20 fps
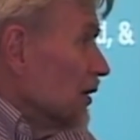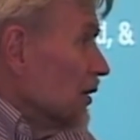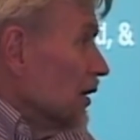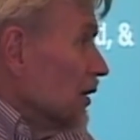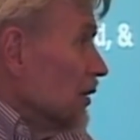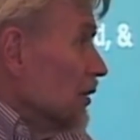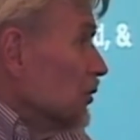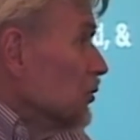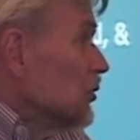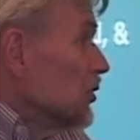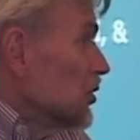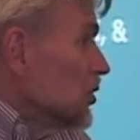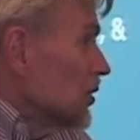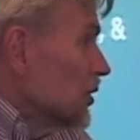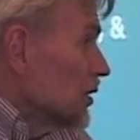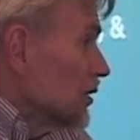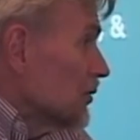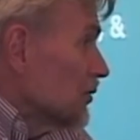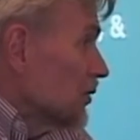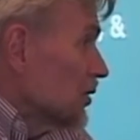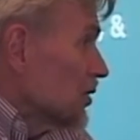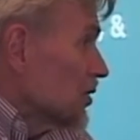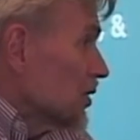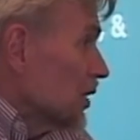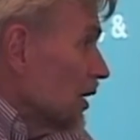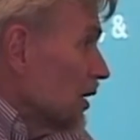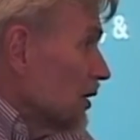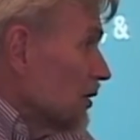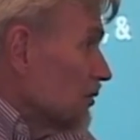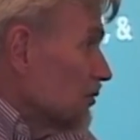illusion of the
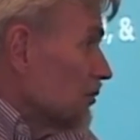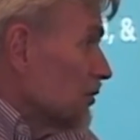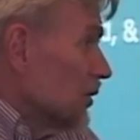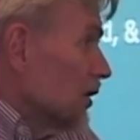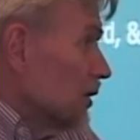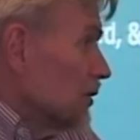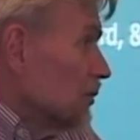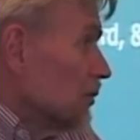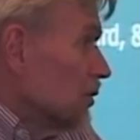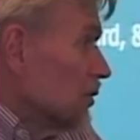self in